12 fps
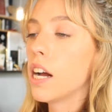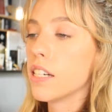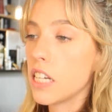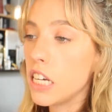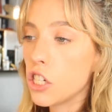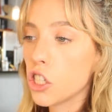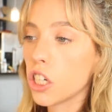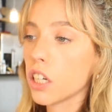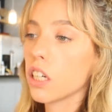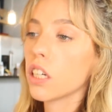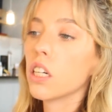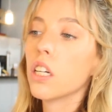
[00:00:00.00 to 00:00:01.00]
a
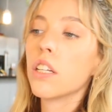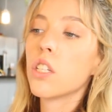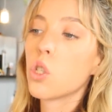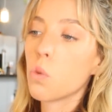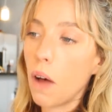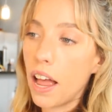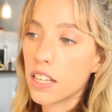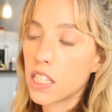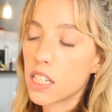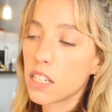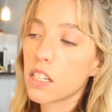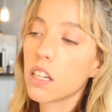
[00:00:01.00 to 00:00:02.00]
t-shirt,
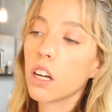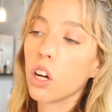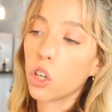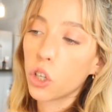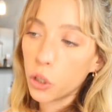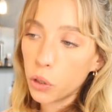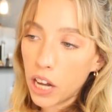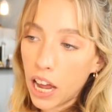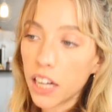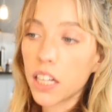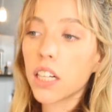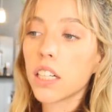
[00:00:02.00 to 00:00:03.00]
sweats, a crew
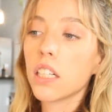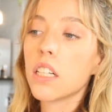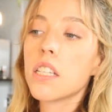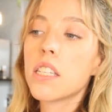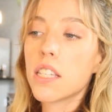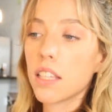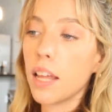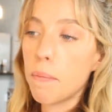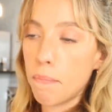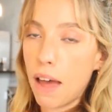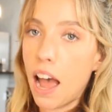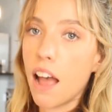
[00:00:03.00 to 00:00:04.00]
neck,
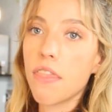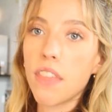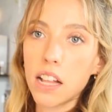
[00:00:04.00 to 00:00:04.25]
slip mat.